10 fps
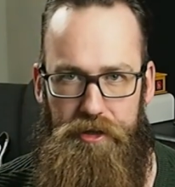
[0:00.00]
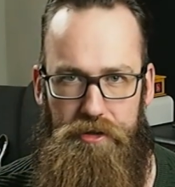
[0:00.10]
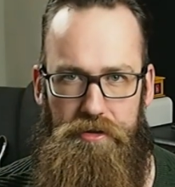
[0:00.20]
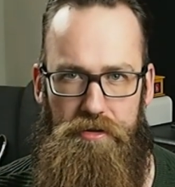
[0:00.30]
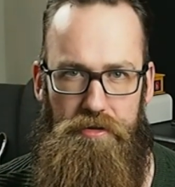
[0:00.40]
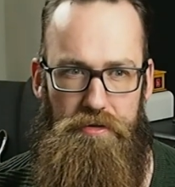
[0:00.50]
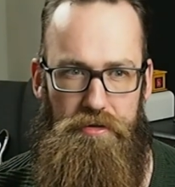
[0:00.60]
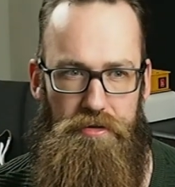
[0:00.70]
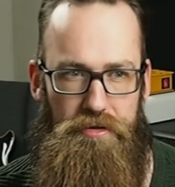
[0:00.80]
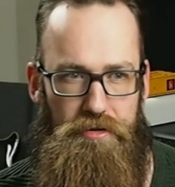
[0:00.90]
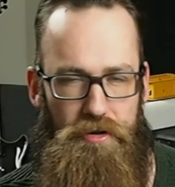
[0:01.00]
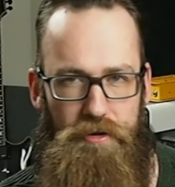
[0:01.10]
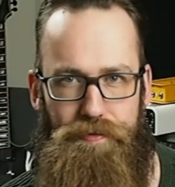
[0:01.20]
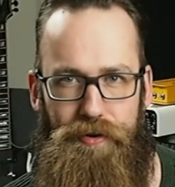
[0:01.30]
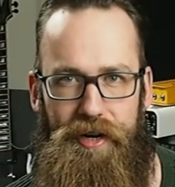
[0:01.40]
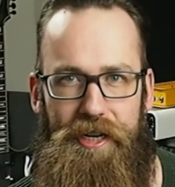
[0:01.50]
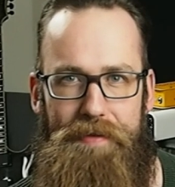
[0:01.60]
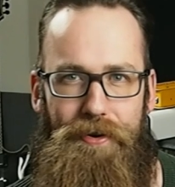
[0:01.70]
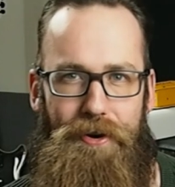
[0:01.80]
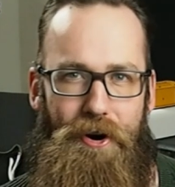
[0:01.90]
sober
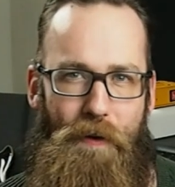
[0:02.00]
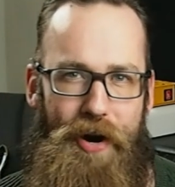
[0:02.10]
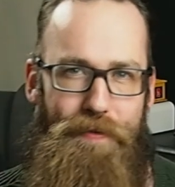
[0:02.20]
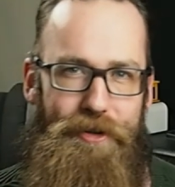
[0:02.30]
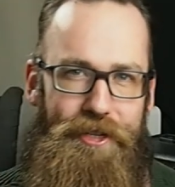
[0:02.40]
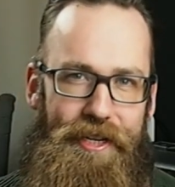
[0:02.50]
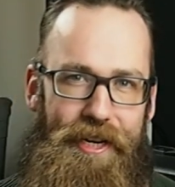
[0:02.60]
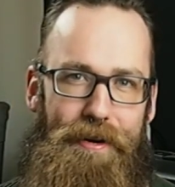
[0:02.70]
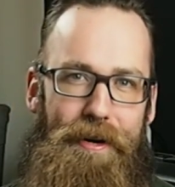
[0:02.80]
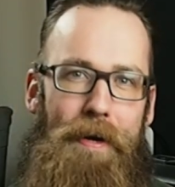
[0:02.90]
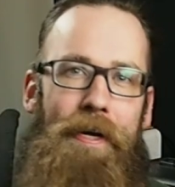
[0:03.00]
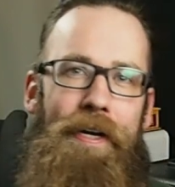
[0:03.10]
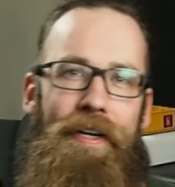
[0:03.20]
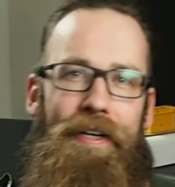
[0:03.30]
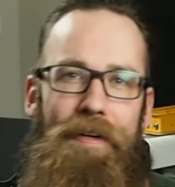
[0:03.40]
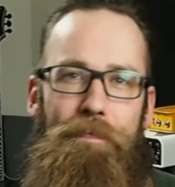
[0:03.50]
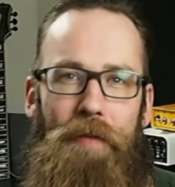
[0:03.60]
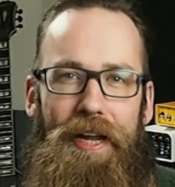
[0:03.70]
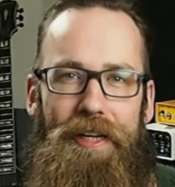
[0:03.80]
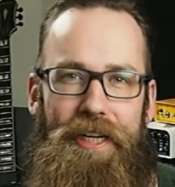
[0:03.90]
anymore when I was at the
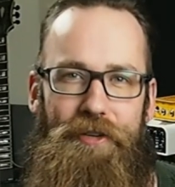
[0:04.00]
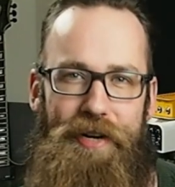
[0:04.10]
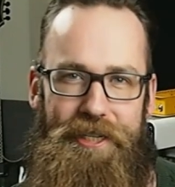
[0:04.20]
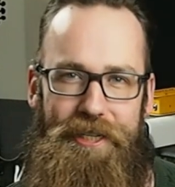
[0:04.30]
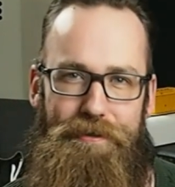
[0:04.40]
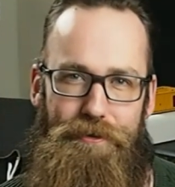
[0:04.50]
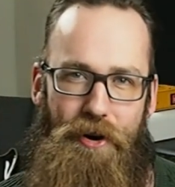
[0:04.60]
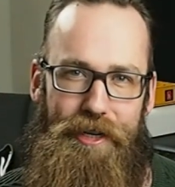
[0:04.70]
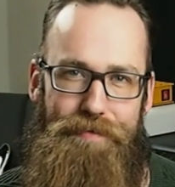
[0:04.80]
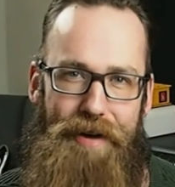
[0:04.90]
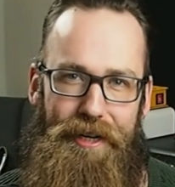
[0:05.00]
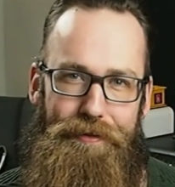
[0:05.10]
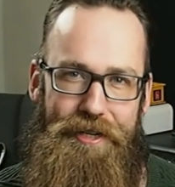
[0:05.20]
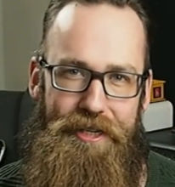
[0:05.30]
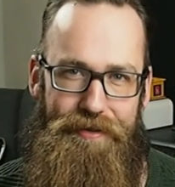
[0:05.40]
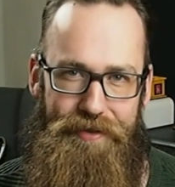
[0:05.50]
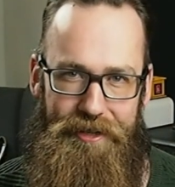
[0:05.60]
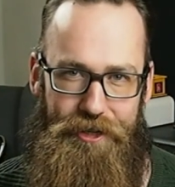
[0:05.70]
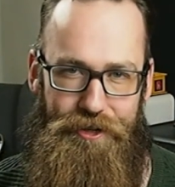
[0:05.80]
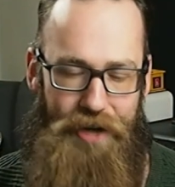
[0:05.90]
Alcatraz Rock and Metal
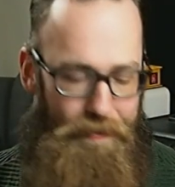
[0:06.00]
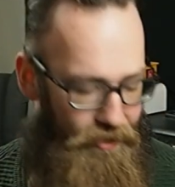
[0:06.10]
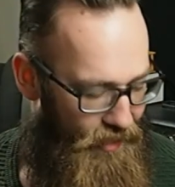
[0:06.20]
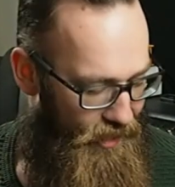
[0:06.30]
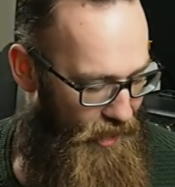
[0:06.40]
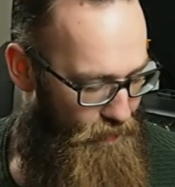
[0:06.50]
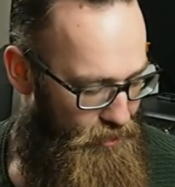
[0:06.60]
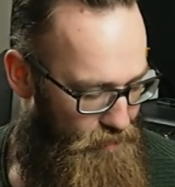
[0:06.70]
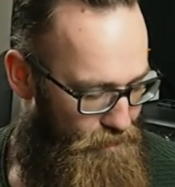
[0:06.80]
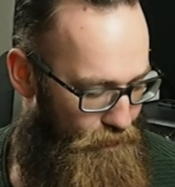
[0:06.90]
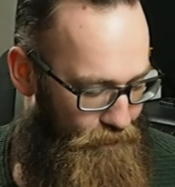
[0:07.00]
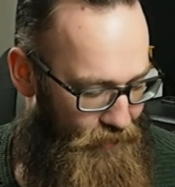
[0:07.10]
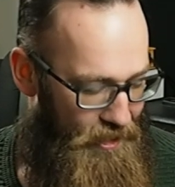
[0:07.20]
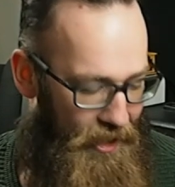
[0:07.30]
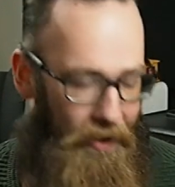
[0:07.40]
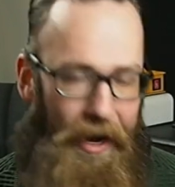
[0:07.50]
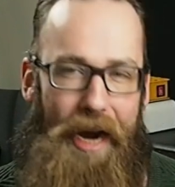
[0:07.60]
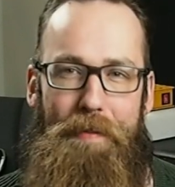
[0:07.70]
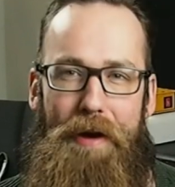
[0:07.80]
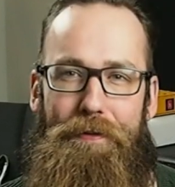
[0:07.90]
Festival this summer, and I was
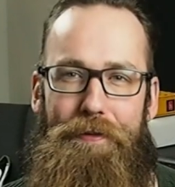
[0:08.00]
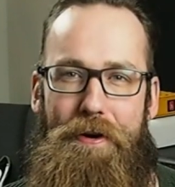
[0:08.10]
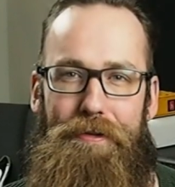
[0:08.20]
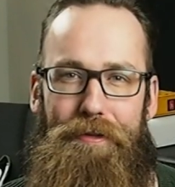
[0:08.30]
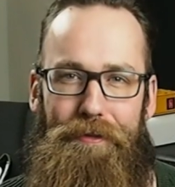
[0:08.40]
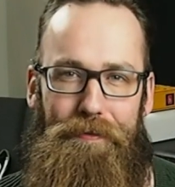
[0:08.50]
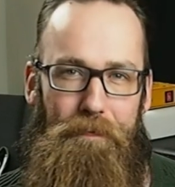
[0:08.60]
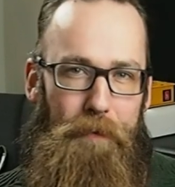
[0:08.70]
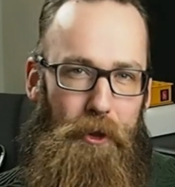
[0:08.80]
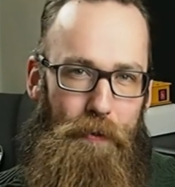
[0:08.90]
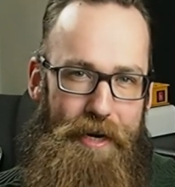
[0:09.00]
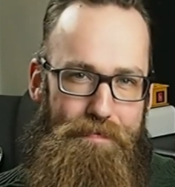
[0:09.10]
looking at my phone between